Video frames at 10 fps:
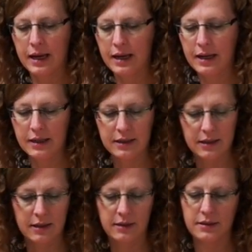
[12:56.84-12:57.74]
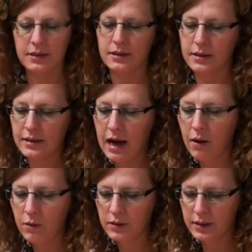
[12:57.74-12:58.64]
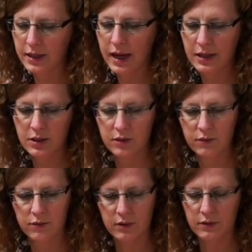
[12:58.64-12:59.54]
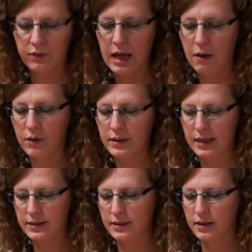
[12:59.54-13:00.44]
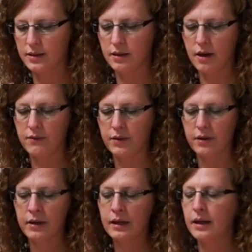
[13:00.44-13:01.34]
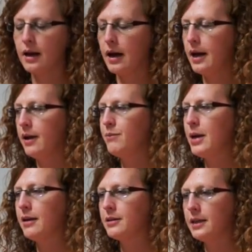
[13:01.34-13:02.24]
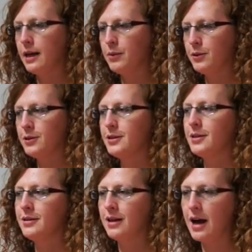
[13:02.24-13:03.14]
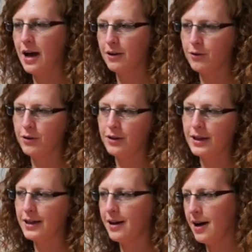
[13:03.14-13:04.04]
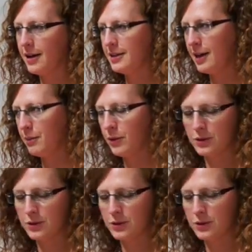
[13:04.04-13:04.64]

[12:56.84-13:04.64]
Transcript: and just a towel to catch flour that's dusted off there. I have metal tables, hot grill, I get a hot table,